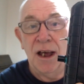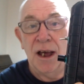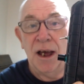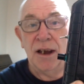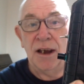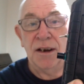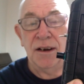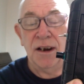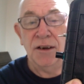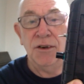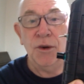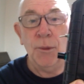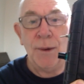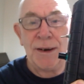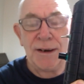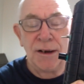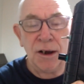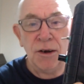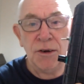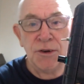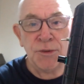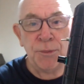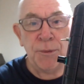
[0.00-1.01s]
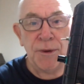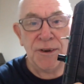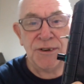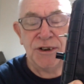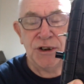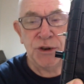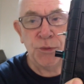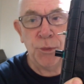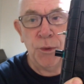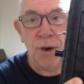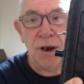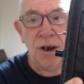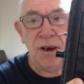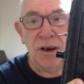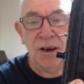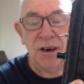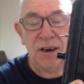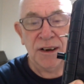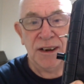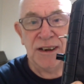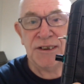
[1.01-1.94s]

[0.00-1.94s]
And the way ghost boxes work,